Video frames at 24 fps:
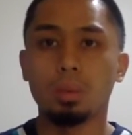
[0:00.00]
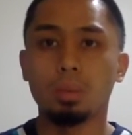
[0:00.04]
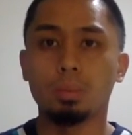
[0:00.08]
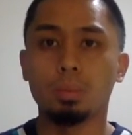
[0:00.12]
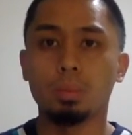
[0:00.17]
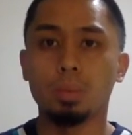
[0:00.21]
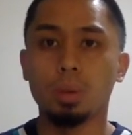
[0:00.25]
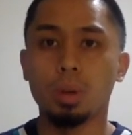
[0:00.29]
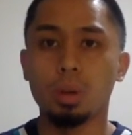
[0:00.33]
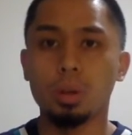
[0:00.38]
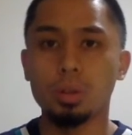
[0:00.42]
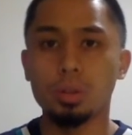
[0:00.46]

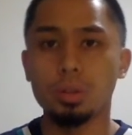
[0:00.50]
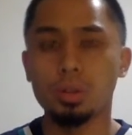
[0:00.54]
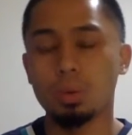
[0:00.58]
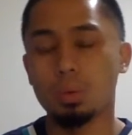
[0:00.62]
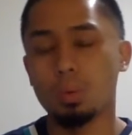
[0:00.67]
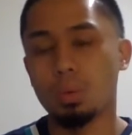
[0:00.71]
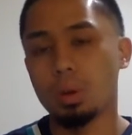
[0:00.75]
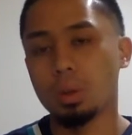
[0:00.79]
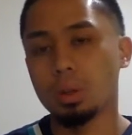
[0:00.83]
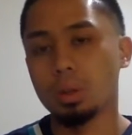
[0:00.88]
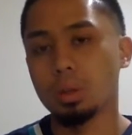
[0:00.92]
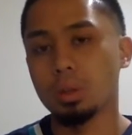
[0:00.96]
We also
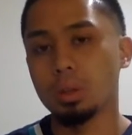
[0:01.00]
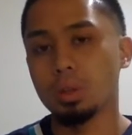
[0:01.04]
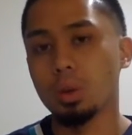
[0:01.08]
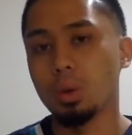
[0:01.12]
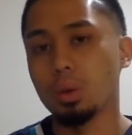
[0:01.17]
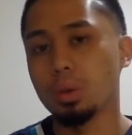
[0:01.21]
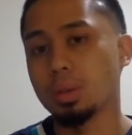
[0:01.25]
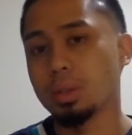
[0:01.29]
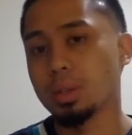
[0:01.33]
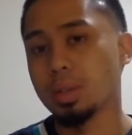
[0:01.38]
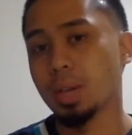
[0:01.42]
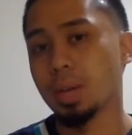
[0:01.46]
want to know
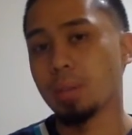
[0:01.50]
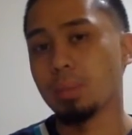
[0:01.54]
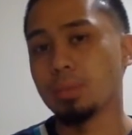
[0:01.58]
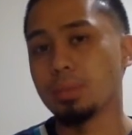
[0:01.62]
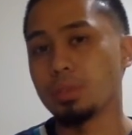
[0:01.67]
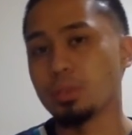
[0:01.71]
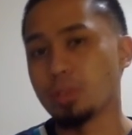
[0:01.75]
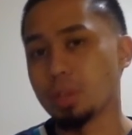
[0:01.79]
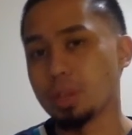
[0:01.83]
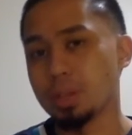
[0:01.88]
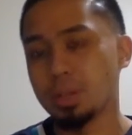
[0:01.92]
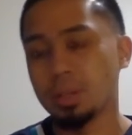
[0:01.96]
the type of
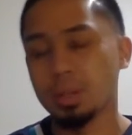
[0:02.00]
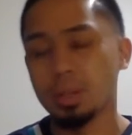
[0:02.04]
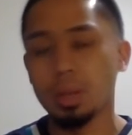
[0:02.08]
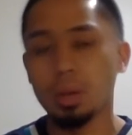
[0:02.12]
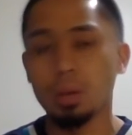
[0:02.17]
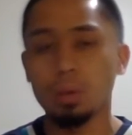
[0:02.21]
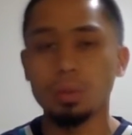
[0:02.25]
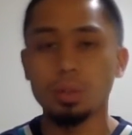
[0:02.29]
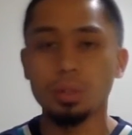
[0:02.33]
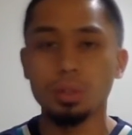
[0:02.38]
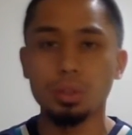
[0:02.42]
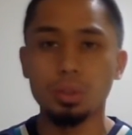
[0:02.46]
dressing that
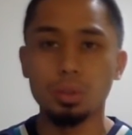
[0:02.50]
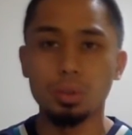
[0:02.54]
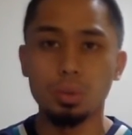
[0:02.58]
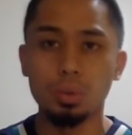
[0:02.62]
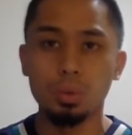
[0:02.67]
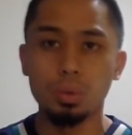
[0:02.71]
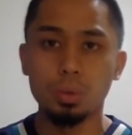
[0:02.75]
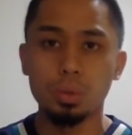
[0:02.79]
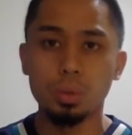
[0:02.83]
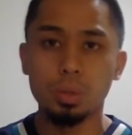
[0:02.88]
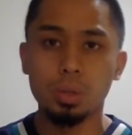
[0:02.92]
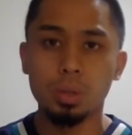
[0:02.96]
was
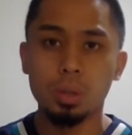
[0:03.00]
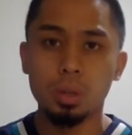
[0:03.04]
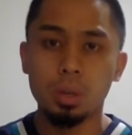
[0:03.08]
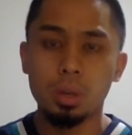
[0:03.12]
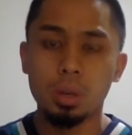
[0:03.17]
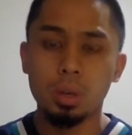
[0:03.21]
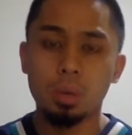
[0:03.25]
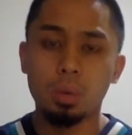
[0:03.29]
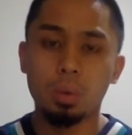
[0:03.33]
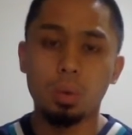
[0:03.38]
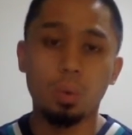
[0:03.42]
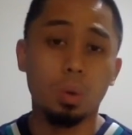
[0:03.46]
used.
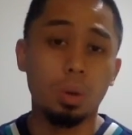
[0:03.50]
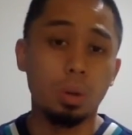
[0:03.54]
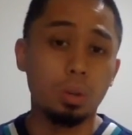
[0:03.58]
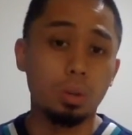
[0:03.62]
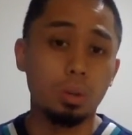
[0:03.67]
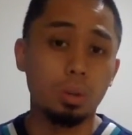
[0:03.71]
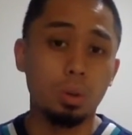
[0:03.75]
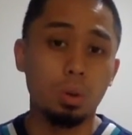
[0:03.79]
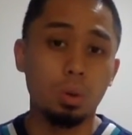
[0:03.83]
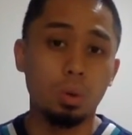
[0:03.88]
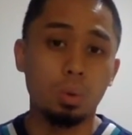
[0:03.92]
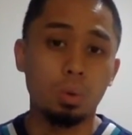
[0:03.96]
We want to
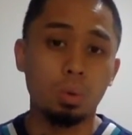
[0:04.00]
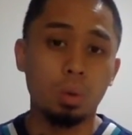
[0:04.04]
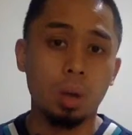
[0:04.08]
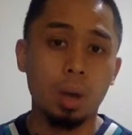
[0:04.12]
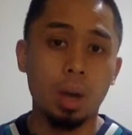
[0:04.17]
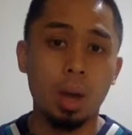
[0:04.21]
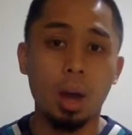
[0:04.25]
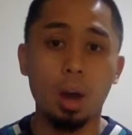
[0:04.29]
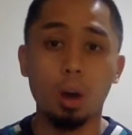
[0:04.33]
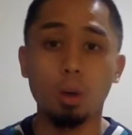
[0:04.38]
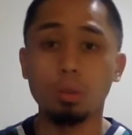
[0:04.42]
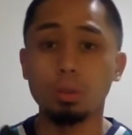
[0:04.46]
know
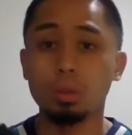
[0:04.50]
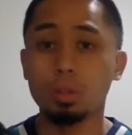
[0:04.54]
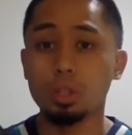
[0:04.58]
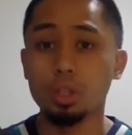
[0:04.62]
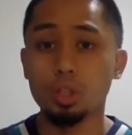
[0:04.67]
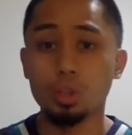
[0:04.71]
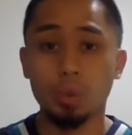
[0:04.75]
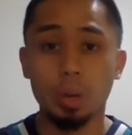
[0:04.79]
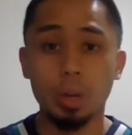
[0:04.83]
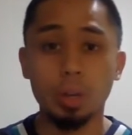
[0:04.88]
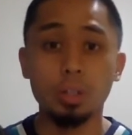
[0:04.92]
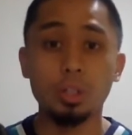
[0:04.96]
how the
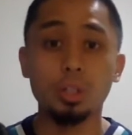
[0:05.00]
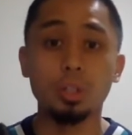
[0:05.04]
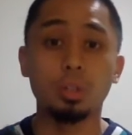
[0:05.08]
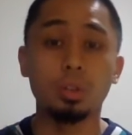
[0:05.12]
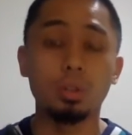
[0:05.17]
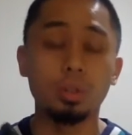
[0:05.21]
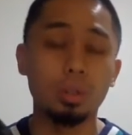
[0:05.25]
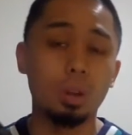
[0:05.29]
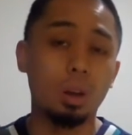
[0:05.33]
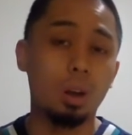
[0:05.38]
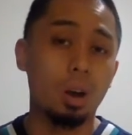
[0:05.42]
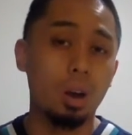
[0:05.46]
drainage
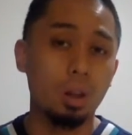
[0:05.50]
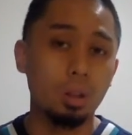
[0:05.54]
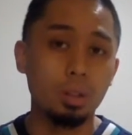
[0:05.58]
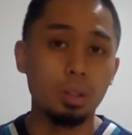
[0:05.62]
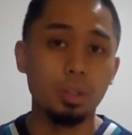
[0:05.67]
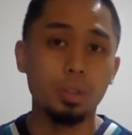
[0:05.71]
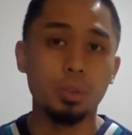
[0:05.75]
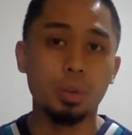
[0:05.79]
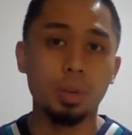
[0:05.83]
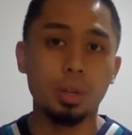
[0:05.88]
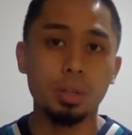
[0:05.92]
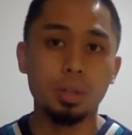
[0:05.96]
looked on the
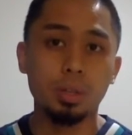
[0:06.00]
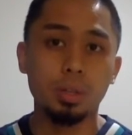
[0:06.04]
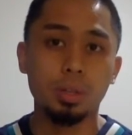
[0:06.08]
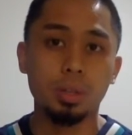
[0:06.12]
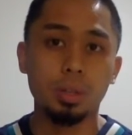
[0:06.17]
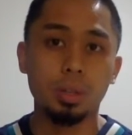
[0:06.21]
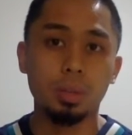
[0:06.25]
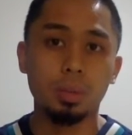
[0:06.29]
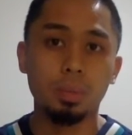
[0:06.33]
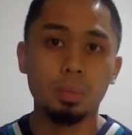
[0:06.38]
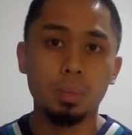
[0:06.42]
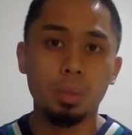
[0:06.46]

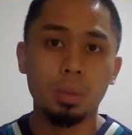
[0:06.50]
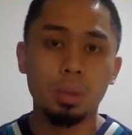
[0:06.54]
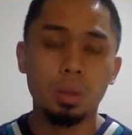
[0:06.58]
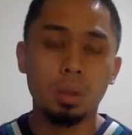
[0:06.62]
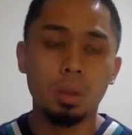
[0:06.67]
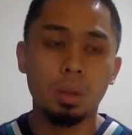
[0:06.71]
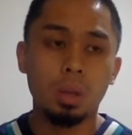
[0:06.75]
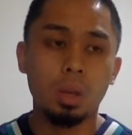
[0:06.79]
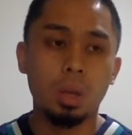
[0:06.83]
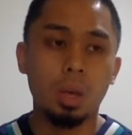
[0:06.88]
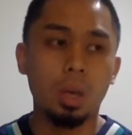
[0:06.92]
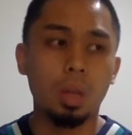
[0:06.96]
dressing,
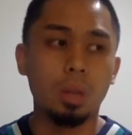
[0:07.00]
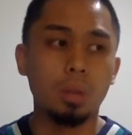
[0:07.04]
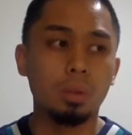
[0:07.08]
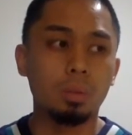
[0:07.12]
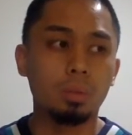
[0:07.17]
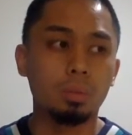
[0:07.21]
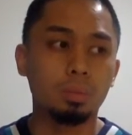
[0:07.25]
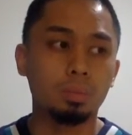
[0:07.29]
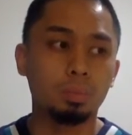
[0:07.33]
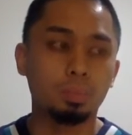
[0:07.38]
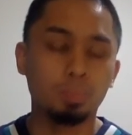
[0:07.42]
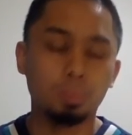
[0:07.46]
and
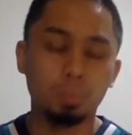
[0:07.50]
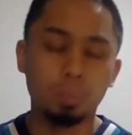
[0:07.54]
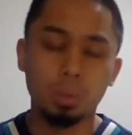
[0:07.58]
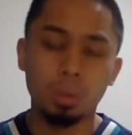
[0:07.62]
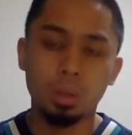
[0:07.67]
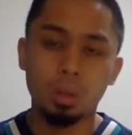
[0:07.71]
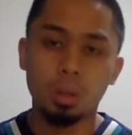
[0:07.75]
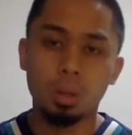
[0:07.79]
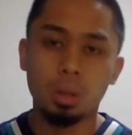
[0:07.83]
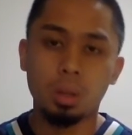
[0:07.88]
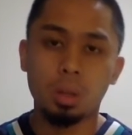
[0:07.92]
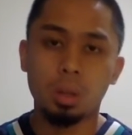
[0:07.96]

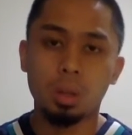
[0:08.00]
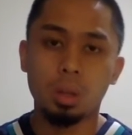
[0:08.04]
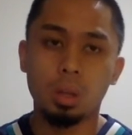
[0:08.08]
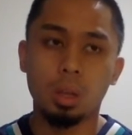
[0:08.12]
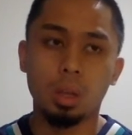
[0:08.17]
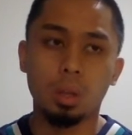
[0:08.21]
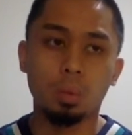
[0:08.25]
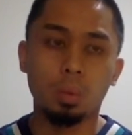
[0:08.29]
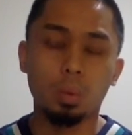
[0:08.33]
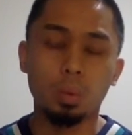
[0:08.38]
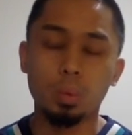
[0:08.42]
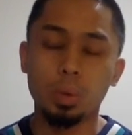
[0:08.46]

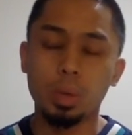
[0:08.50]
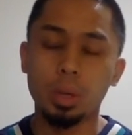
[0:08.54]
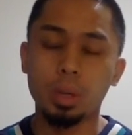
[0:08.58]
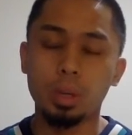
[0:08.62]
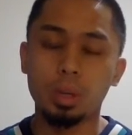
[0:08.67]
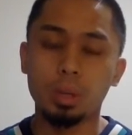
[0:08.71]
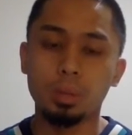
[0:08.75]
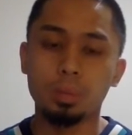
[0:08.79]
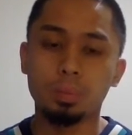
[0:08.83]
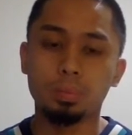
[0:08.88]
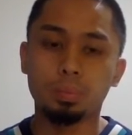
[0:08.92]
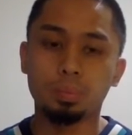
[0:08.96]
when
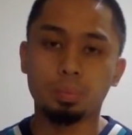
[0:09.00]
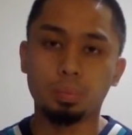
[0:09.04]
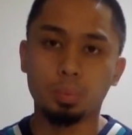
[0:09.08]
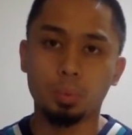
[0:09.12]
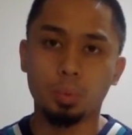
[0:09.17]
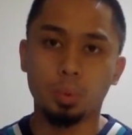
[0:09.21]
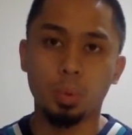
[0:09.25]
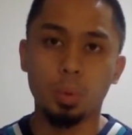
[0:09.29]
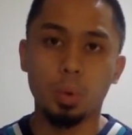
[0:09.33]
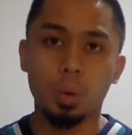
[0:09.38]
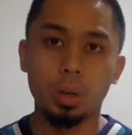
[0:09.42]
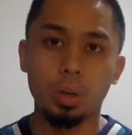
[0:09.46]
we
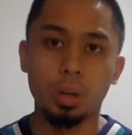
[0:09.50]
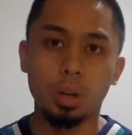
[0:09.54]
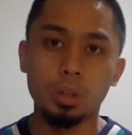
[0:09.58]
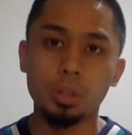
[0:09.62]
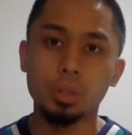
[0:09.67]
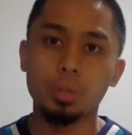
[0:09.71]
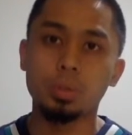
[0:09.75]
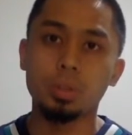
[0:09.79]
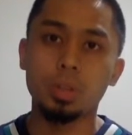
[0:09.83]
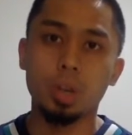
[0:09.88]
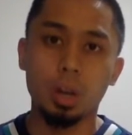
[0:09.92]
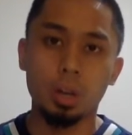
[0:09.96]
want to
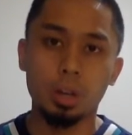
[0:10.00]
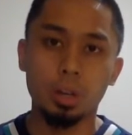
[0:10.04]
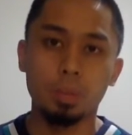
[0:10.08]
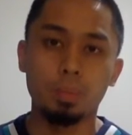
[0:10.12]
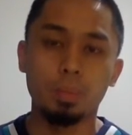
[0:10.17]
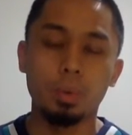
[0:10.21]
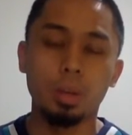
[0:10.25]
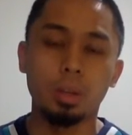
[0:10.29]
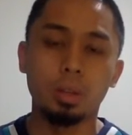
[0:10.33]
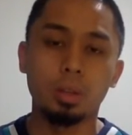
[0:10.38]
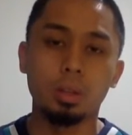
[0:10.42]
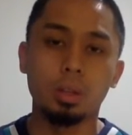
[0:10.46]
also
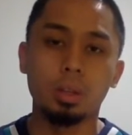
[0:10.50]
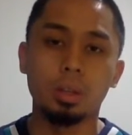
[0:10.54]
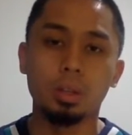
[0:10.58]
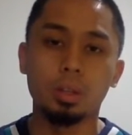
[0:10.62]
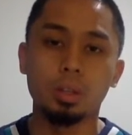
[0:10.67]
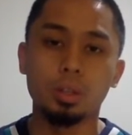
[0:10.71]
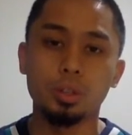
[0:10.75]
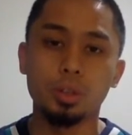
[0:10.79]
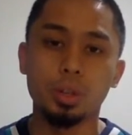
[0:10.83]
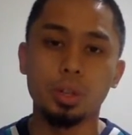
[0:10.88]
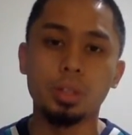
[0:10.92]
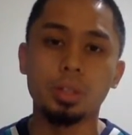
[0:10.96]
document the
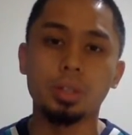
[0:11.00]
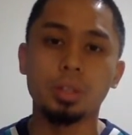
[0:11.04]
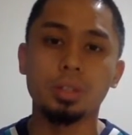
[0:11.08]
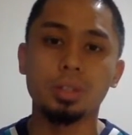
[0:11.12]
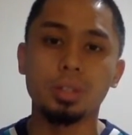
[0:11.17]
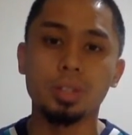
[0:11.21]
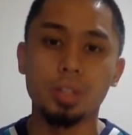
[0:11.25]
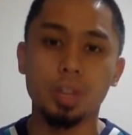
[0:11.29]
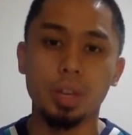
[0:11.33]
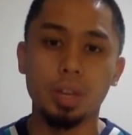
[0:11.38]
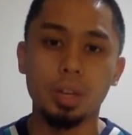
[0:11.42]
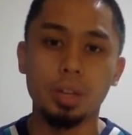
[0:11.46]
dressing
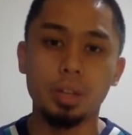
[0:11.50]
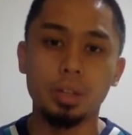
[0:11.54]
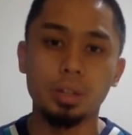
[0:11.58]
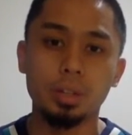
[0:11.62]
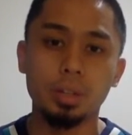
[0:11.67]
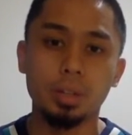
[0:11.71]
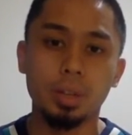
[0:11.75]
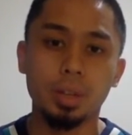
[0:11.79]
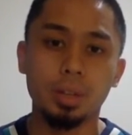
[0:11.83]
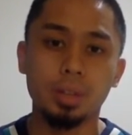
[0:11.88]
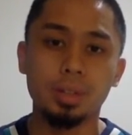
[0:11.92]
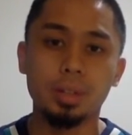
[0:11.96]

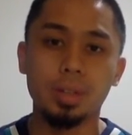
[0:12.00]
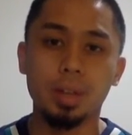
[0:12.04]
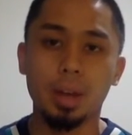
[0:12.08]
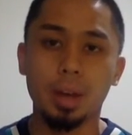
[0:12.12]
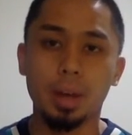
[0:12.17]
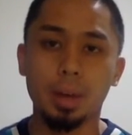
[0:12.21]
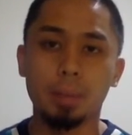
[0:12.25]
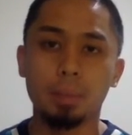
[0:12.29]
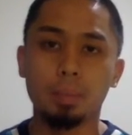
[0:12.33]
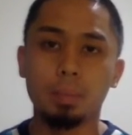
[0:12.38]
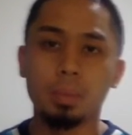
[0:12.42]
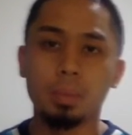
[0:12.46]
change and time.